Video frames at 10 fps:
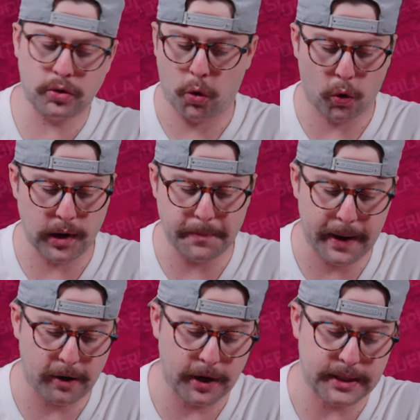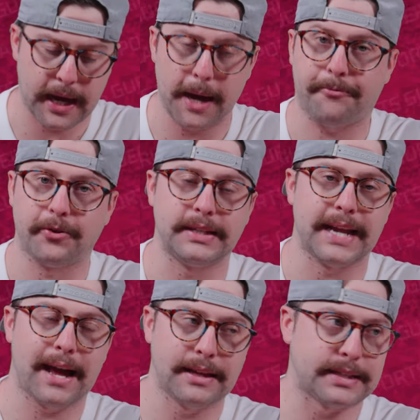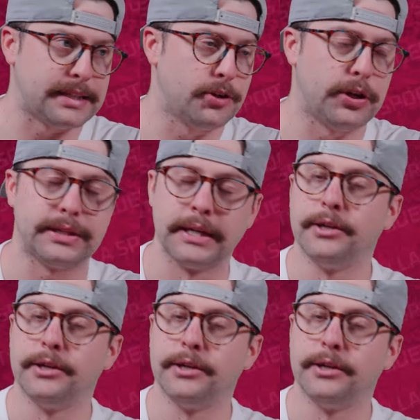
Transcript: Corey Perry type for the Dallas series?